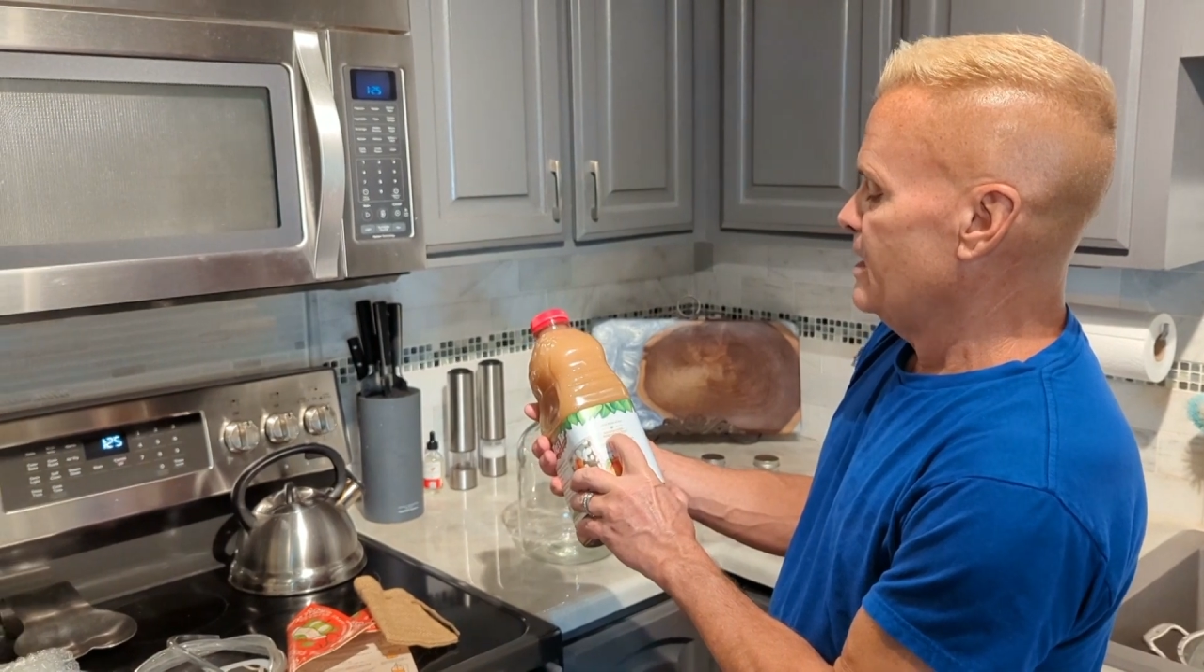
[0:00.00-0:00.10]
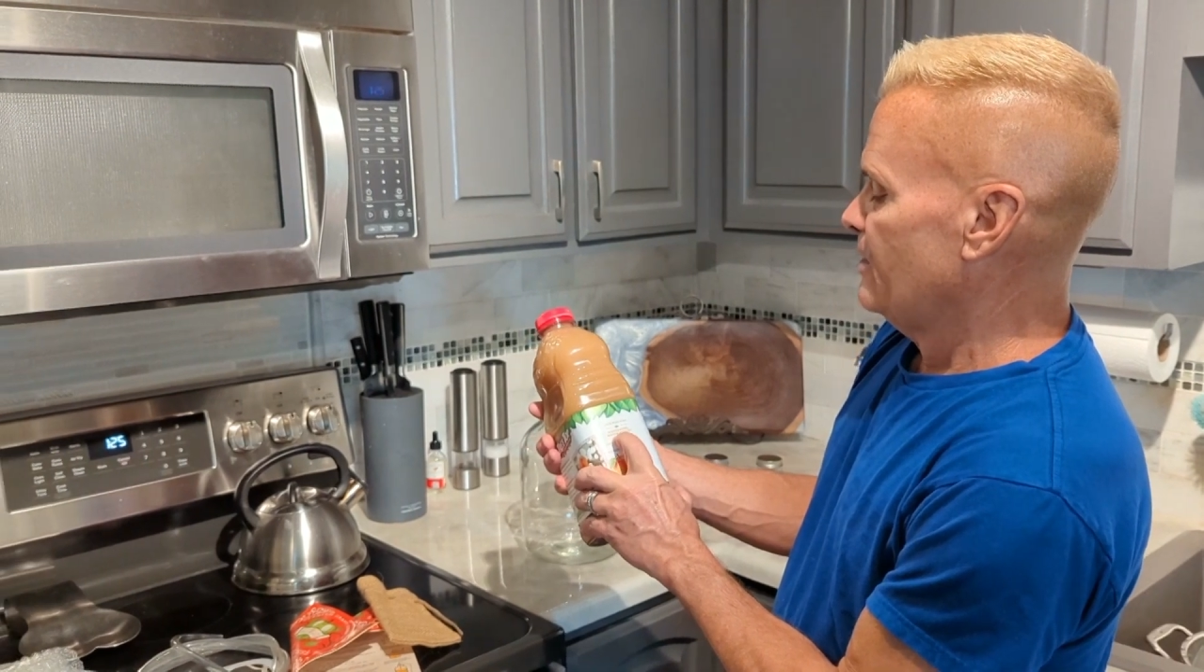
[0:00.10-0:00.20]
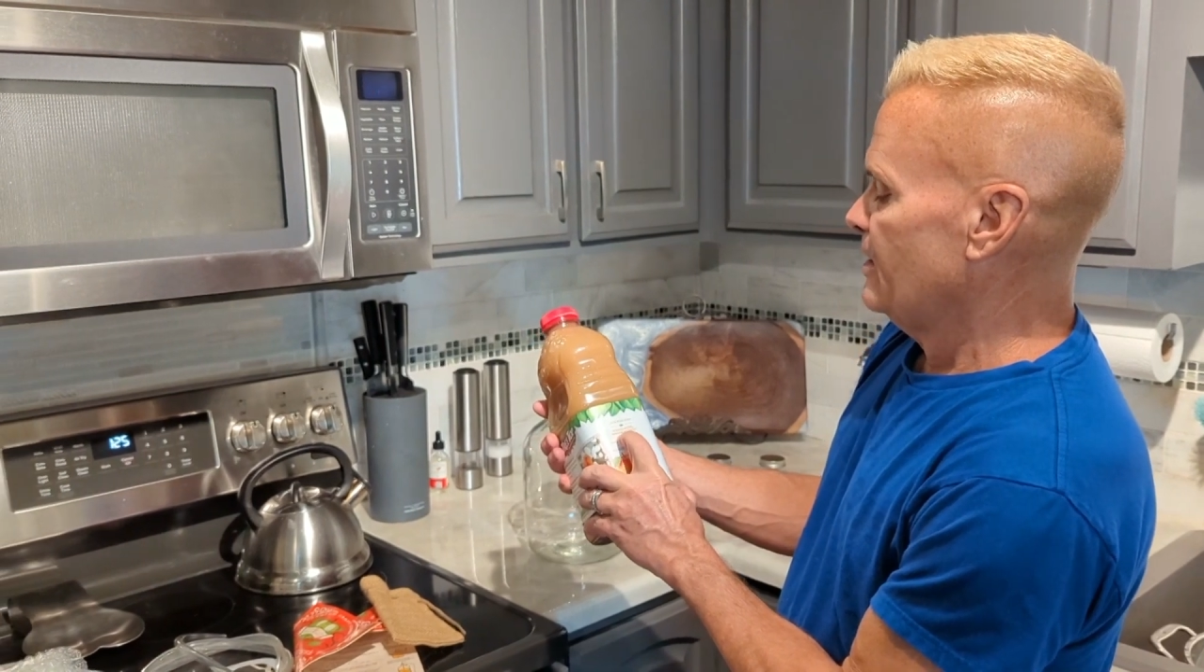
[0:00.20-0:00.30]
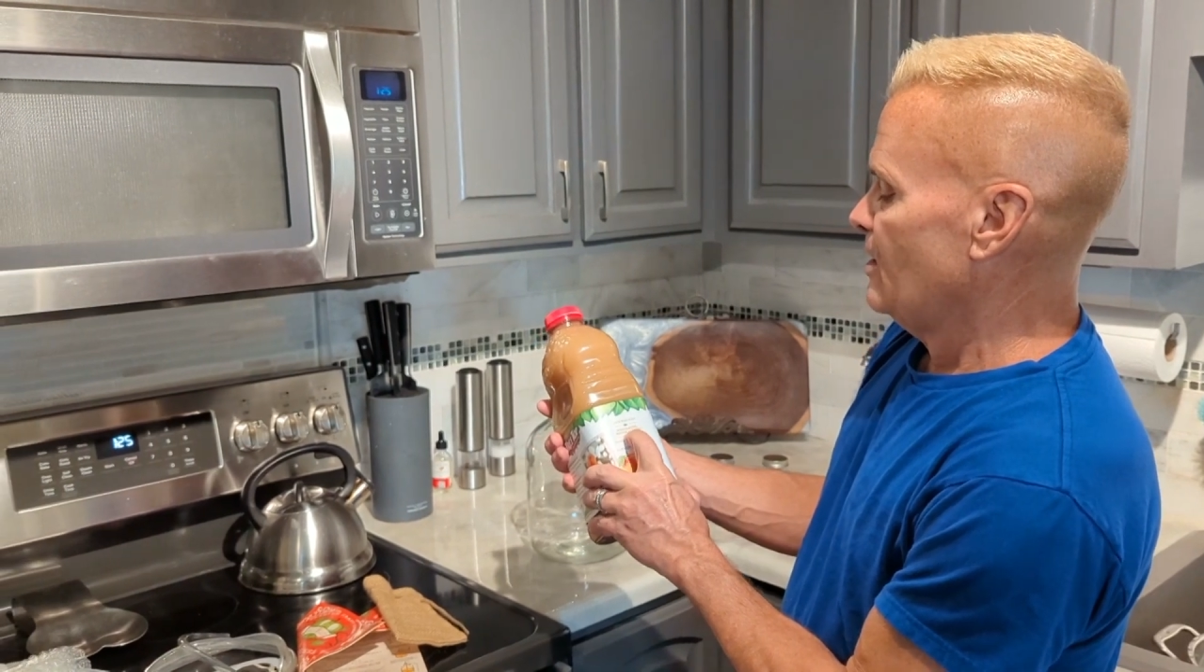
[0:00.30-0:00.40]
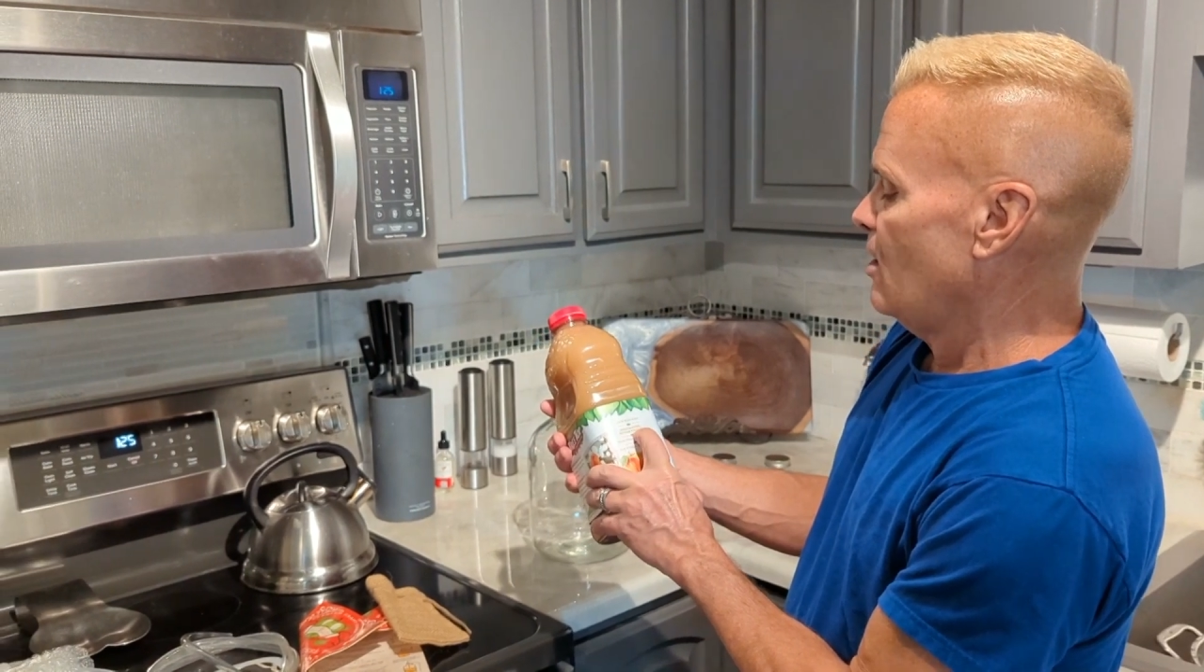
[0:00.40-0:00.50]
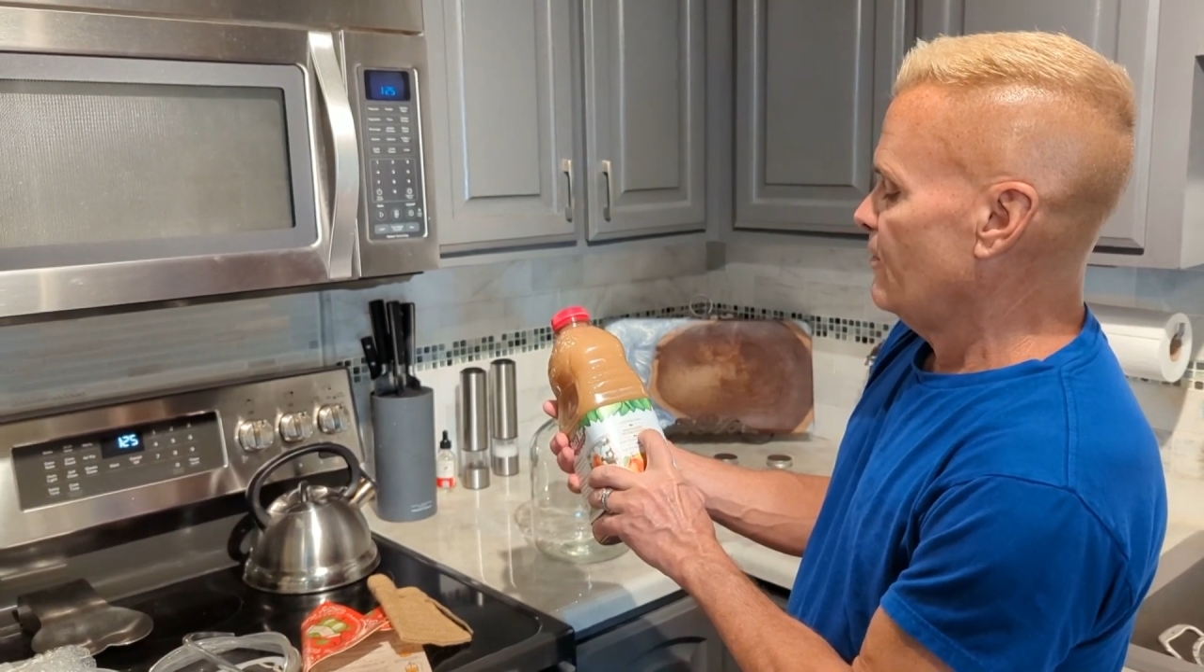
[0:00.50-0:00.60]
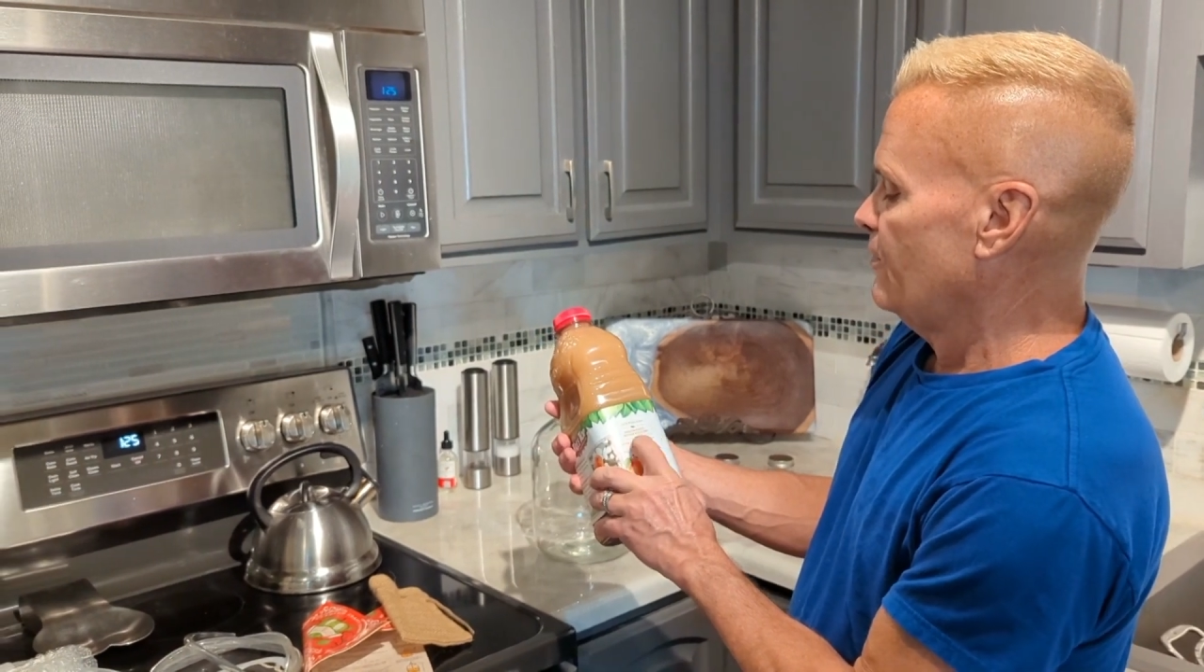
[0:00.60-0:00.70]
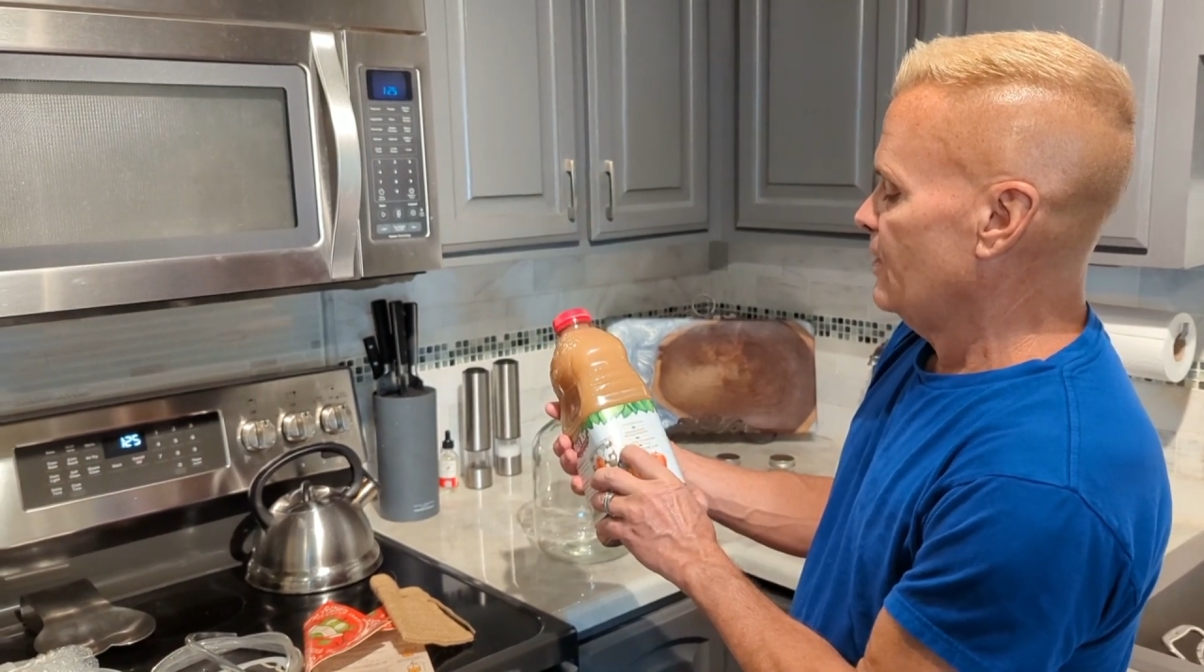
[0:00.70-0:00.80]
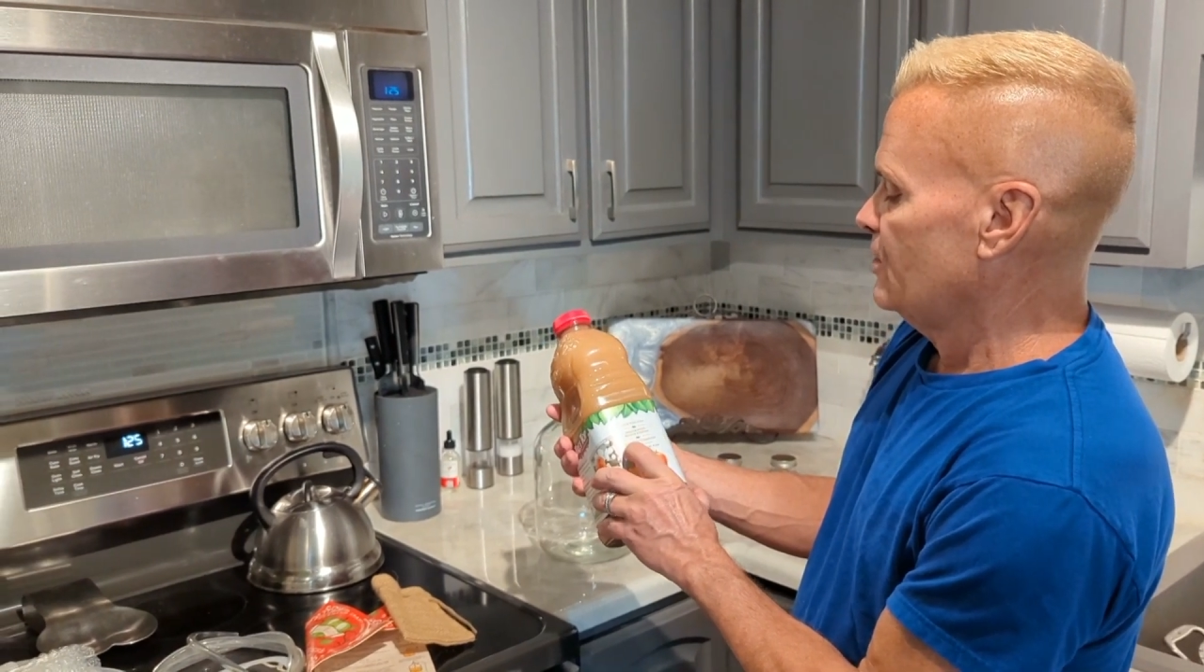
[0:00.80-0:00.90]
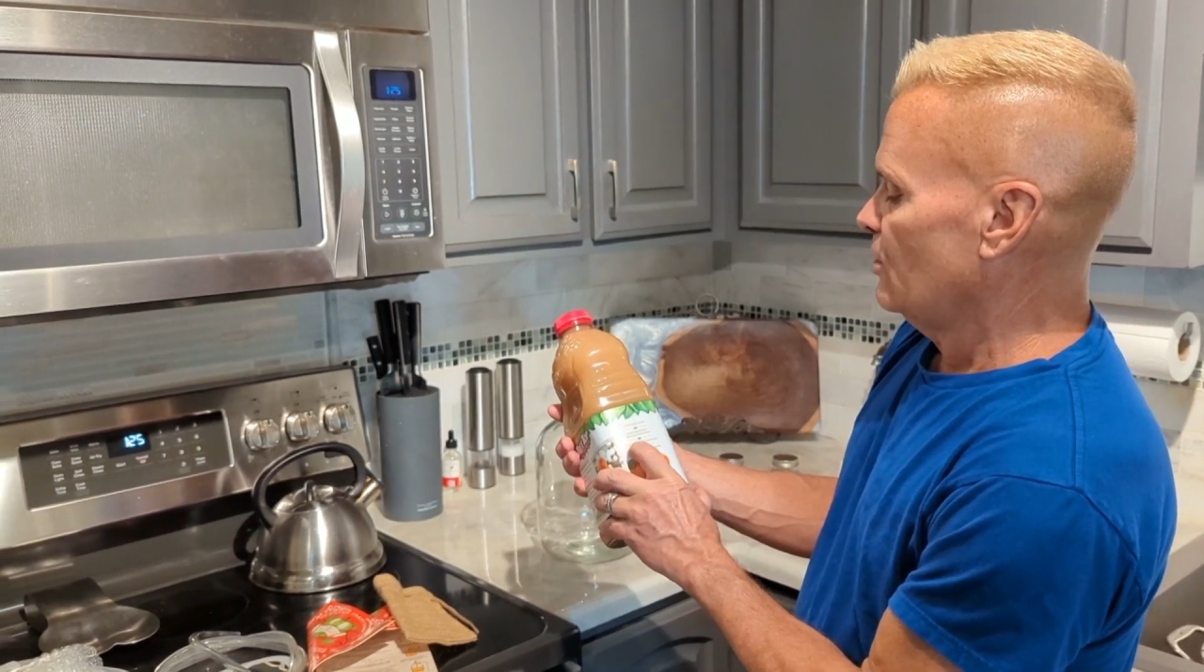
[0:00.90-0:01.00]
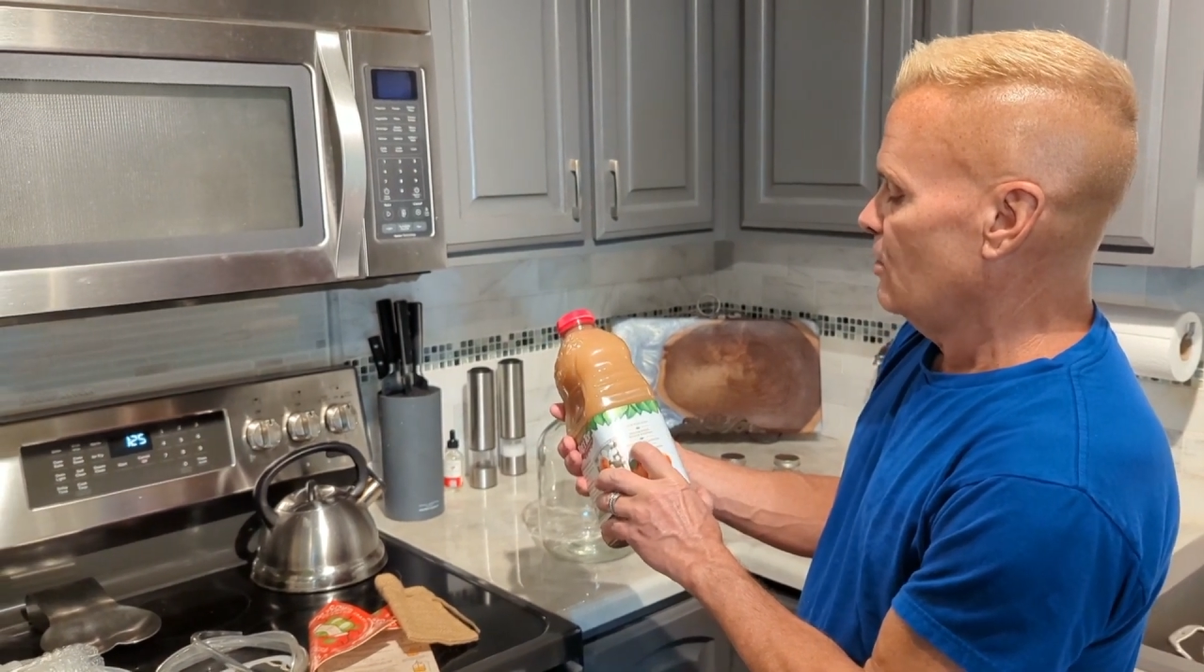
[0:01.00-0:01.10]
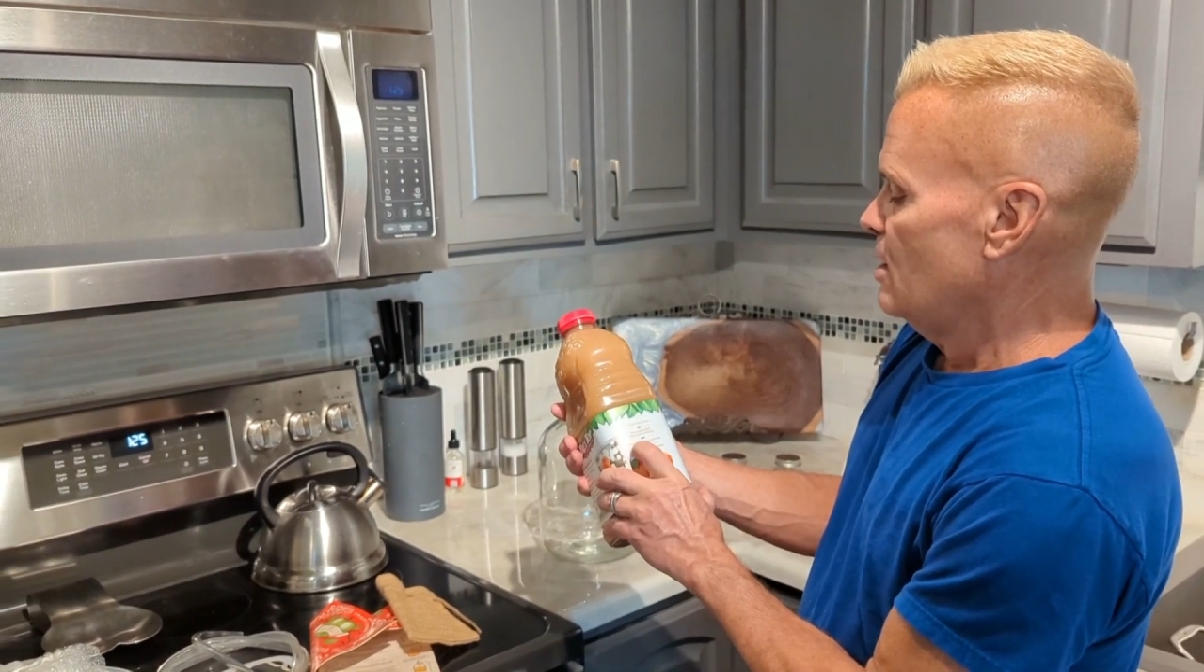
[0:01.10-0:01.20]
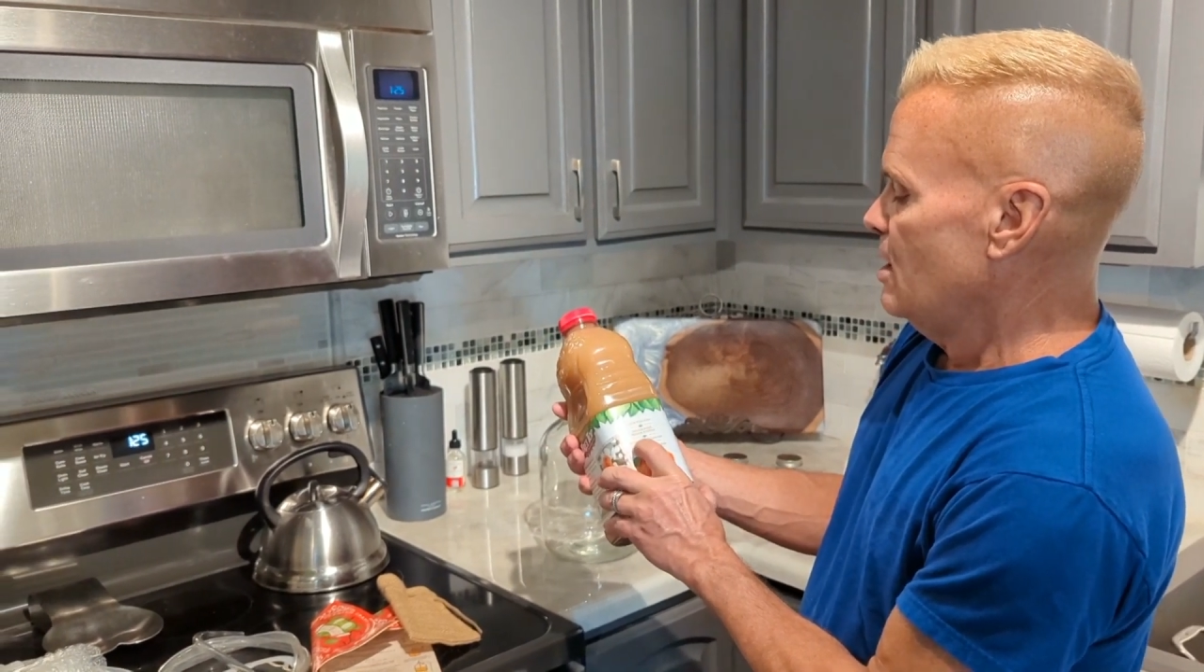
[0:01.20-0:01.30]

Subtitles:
nothing artificial,